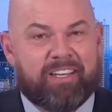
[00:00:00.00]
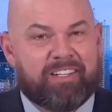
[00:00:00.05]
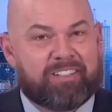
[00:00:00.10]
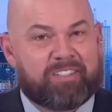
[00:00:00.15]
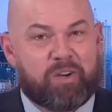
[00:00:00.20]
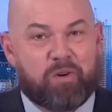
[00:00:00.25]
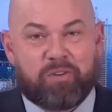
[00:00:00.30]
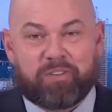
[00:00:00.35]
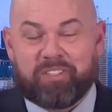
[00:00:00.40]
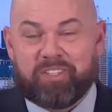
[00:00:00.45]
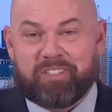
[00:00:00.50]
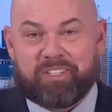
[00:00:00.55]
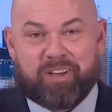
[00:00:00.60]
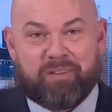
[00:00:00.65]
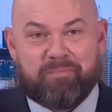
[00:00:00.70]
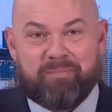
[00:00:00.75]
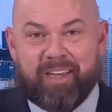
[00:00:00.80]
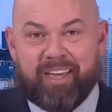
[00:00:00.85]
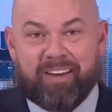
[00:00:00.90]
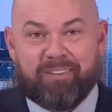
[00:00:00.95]
Soak this
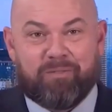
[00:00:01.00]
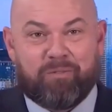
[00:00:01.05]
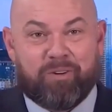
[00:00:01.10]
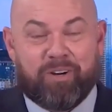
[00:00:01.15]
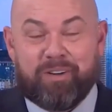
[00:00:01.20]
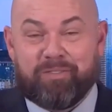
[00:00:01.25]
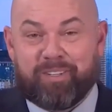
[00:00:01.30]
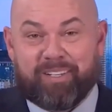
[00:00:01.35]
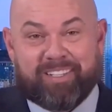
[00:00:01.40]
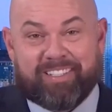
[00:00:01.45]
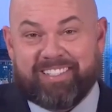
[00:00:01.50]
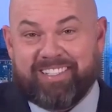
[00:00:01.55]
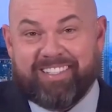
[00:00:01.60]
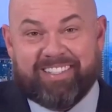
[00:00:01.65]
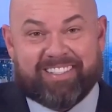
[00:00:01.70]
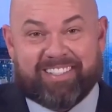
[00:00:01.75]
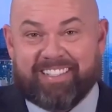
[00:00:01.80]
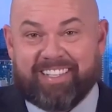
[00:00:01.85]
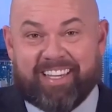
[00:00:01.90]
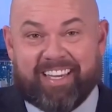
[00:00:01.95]
up, man. We're never going to
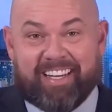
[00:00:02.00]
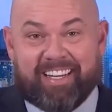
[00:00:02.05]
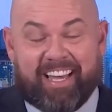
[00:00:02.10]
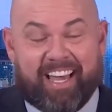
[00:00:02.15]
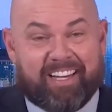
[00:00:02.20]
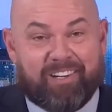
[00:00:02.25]
see this again.